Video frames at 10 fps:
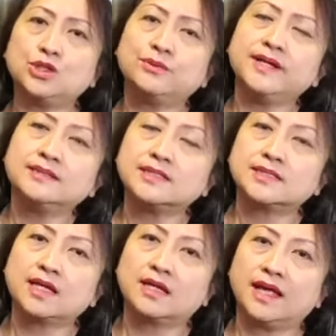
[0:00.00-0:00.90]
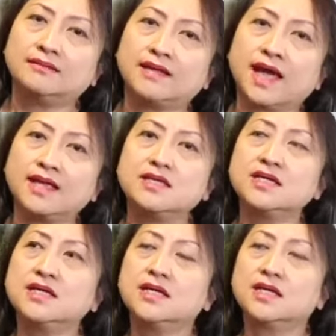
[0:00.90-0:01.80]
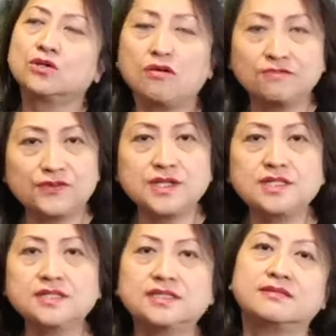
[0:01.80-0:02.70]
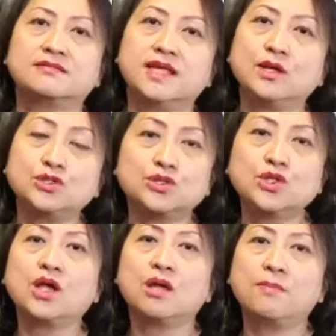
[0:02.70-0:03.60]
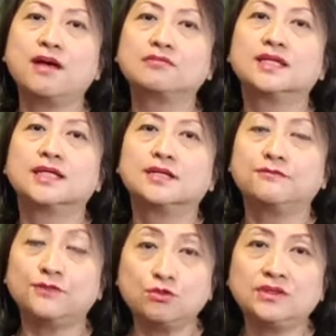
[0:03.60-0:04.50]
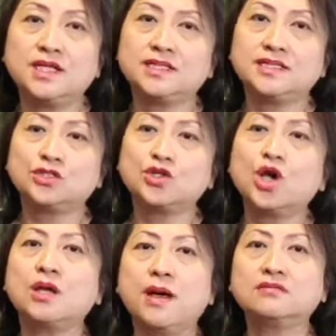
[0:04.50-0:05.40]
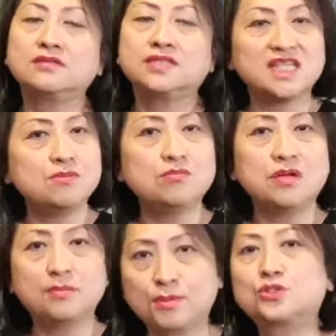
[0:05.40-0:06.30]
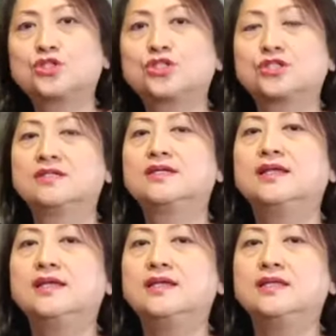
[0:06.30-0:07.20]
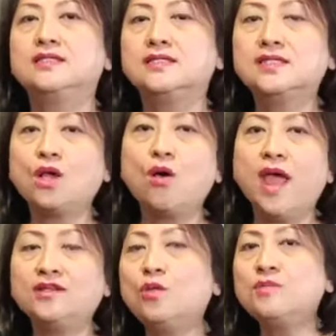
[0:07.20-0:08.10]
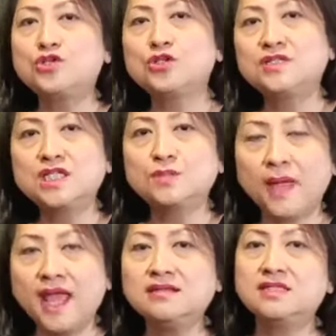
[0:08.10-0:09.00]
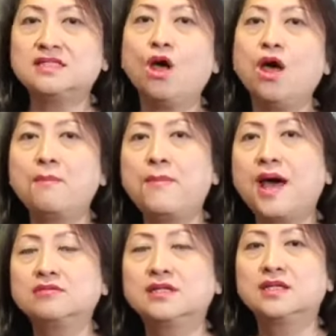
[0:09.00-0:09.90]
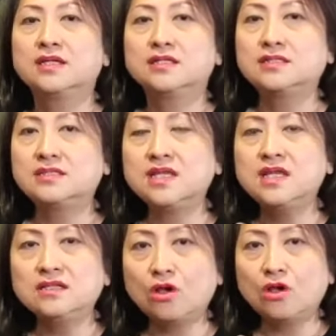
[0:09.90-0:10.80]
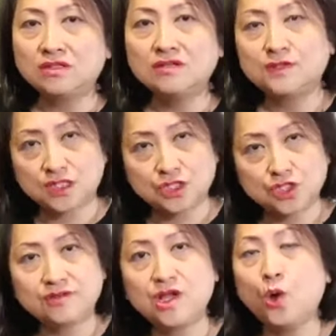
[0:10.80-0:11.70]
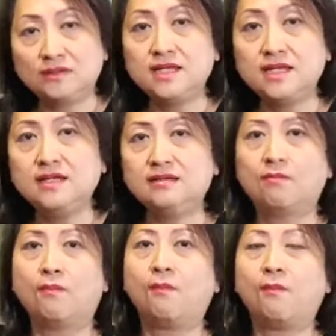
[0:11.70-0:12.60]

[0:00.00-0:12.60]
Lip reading: During this entire conference, they also talk about few things. They talk about team approach. So endometriosis pain is not about seeing doctor for surgery only.